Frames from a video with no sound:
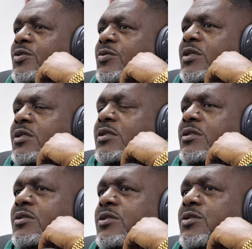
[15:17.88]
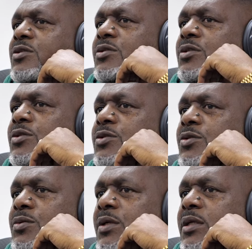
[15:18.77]
for you to
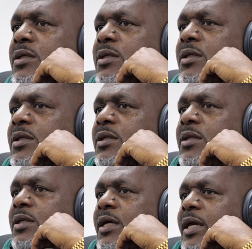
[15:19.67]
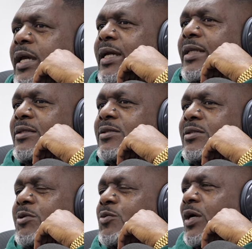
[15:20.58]
do it
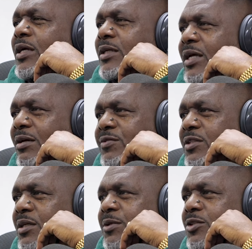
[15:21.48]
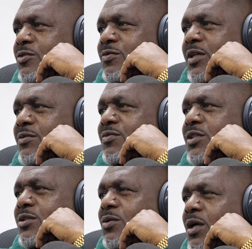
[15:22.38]
and to be recognized for something that you've done
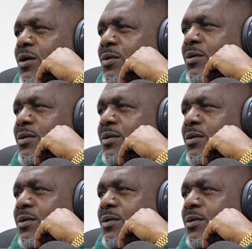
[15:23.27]
for so long.